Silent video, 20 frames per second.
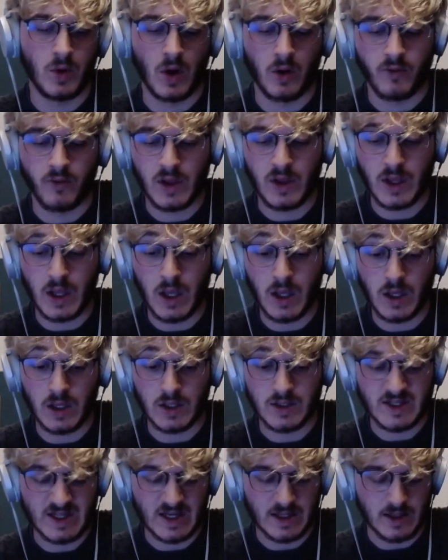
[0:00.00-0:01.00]
got
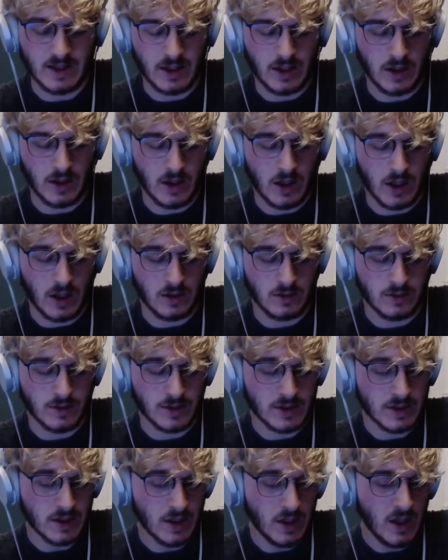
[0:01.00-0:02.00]
relegated sadly,
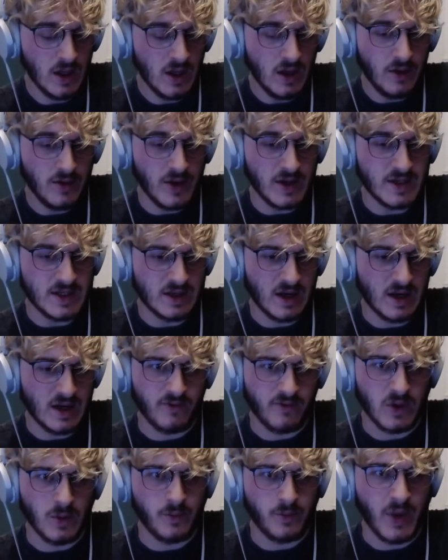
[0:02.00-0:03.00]
and they didn't
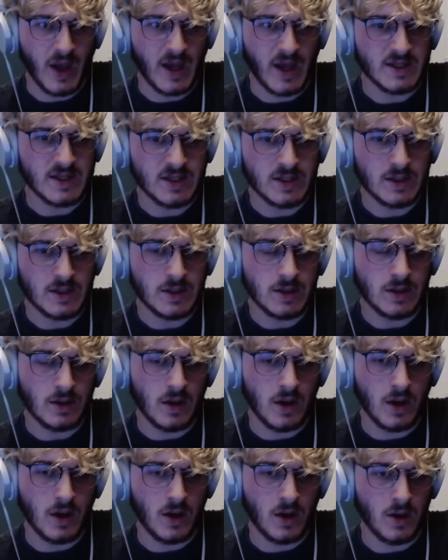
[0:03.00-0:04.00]
have the best
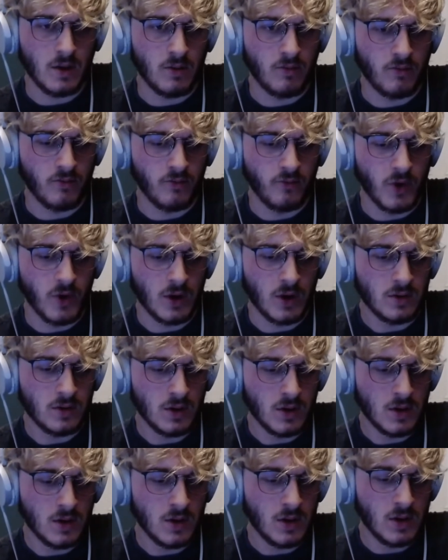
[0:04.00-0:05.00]

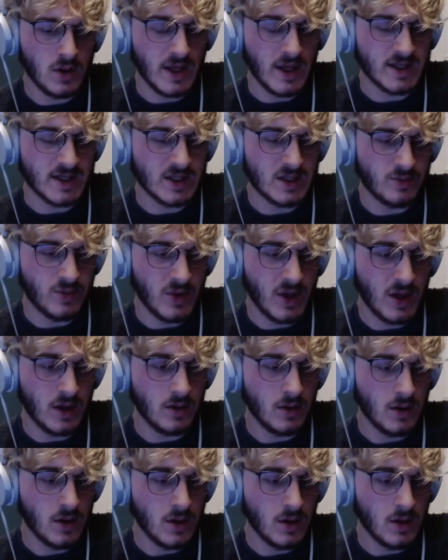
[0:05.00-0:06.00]
run last
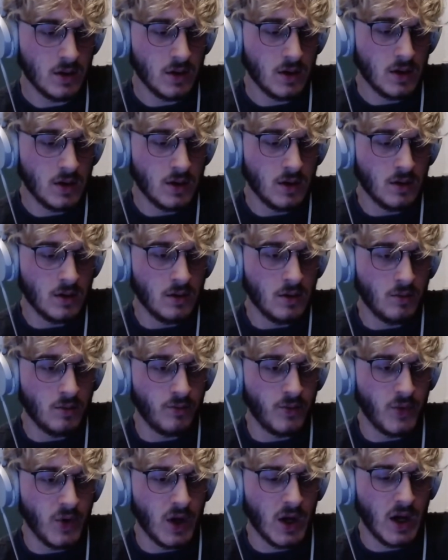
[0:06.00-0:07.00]
split.
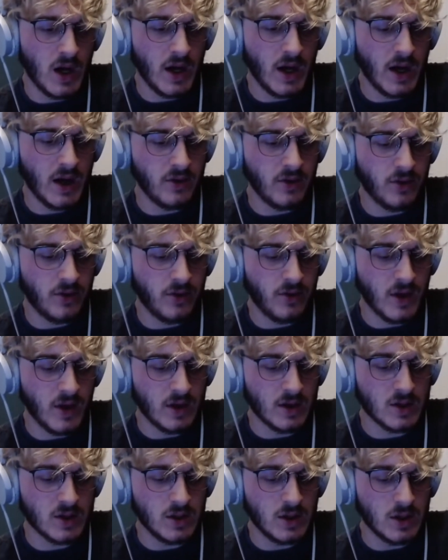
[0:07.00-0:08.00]
But I
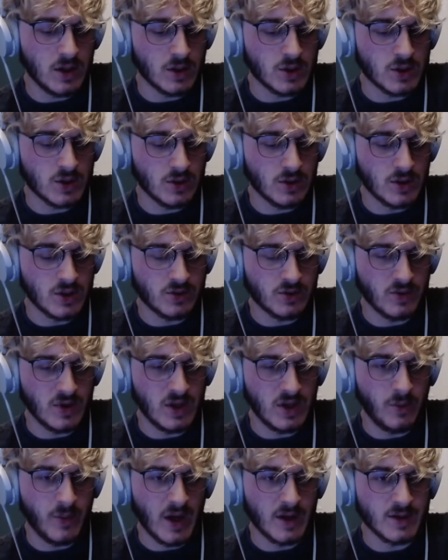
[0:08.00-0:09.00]
think Sean has
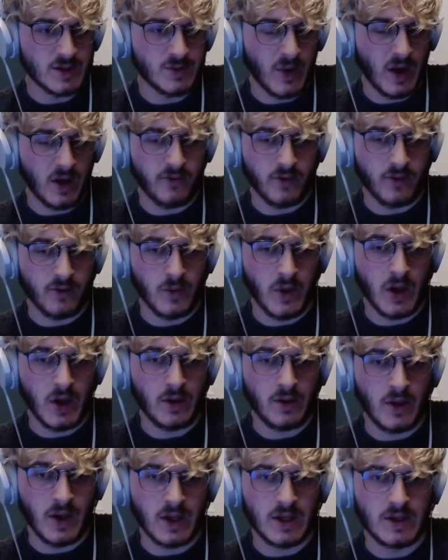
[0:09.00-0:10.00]
really bounced back from
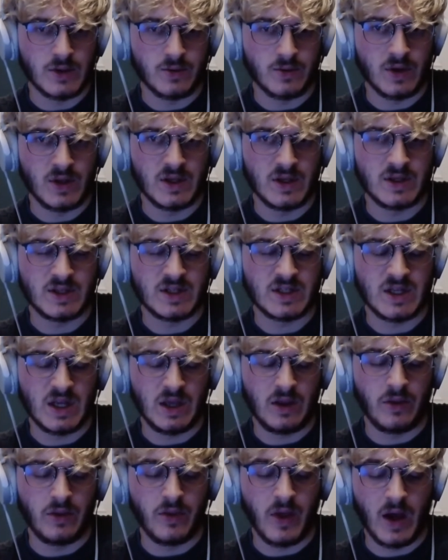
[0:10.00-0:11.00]
that. Like he's really
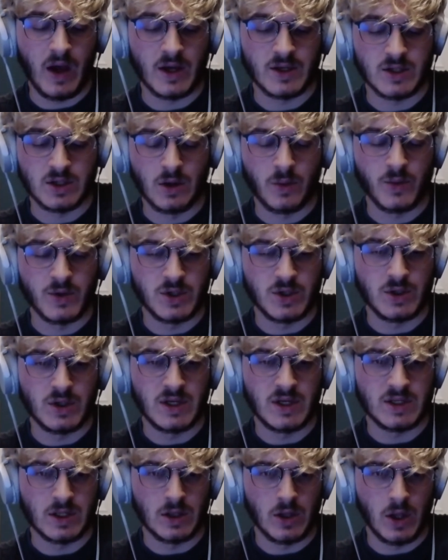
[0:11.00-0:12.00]
seen that as an
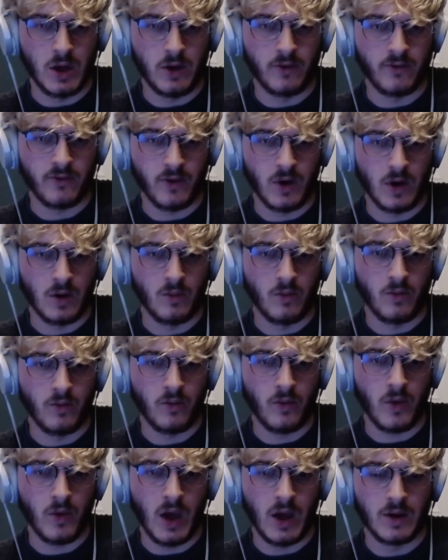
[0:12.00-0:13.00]
opportunity to learn from,
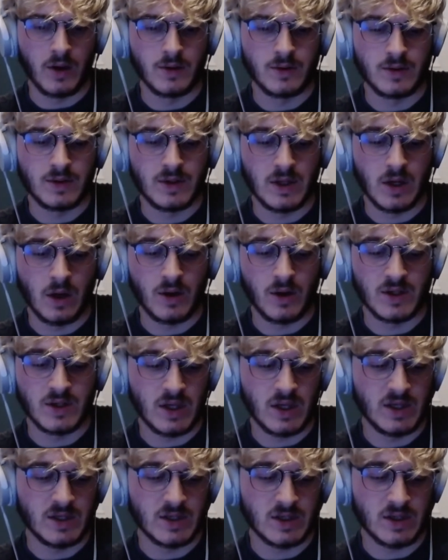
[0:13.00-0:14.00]
and
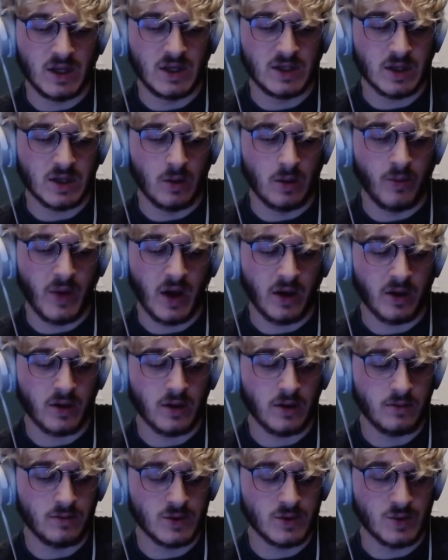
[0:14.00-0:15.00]
he's come
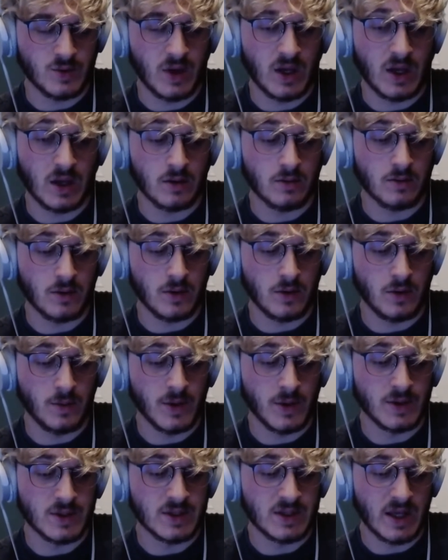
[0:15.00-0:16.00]
back swinging
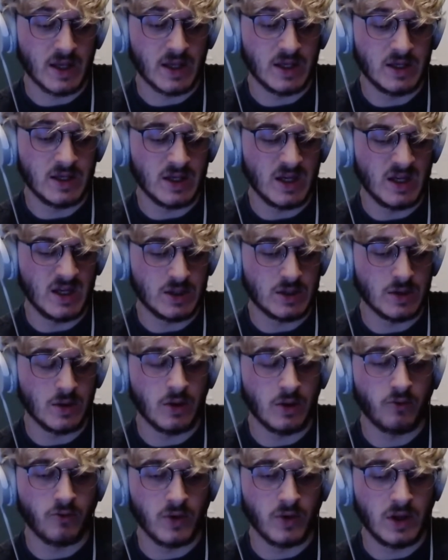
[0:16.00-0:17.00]
almost. Like he's
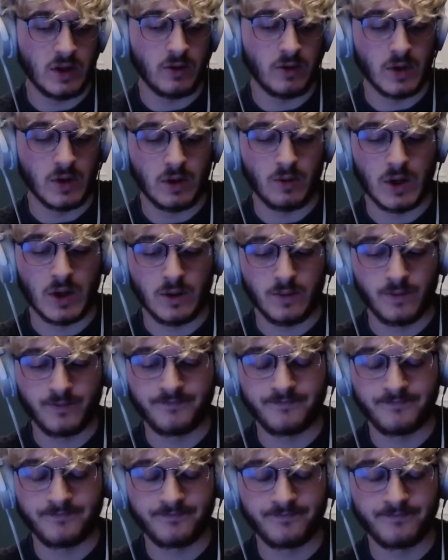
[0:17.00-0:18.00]
doing really, really well.